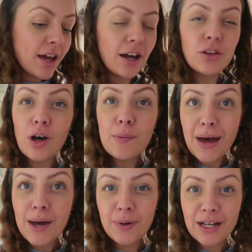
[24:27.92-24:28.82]
Yeah, I thought I'd
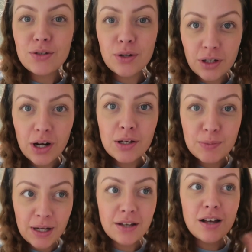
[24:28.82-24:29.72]
better bring it to a close
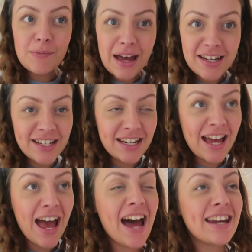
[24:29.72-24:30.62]
because I'm editing
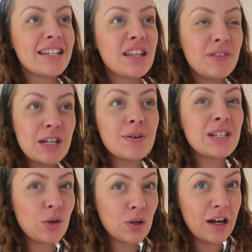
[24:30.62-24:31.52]
it and the video is
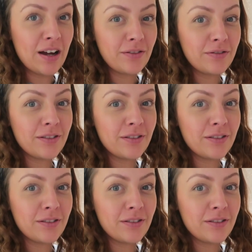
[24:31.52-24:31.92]
long enough.